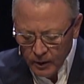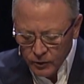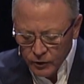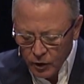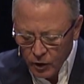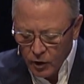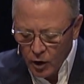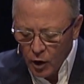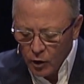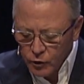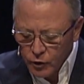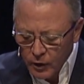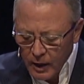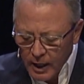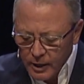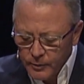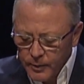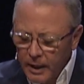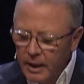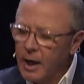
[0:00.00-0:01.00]
So culture
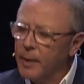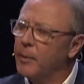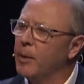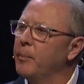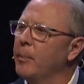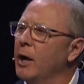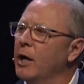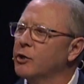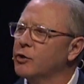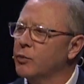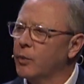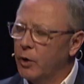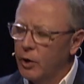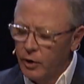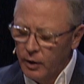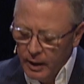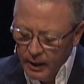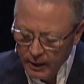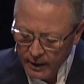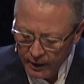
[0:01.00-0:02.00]
has become a
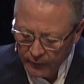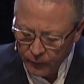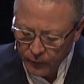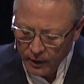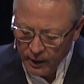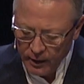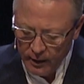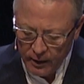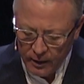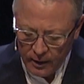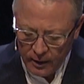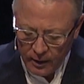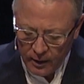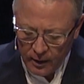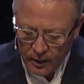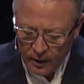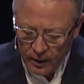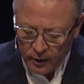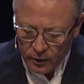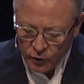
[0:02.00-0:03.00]
buzzword in different
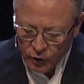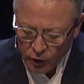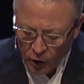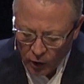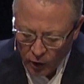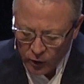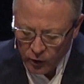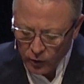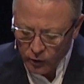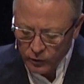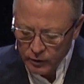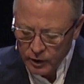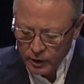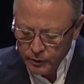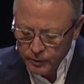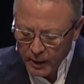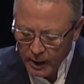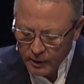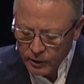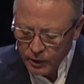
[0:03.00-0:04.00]
circles,
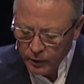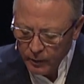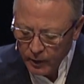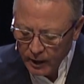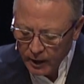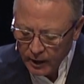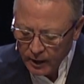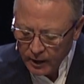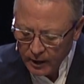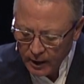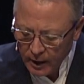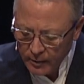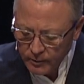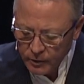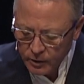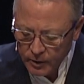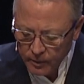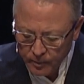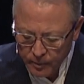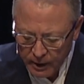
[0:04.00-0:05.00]
especially when it
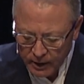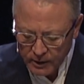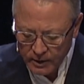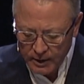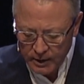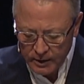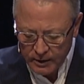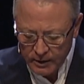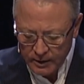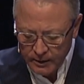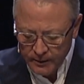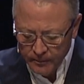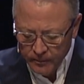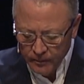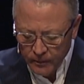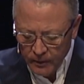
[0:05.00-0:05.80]
comes to business.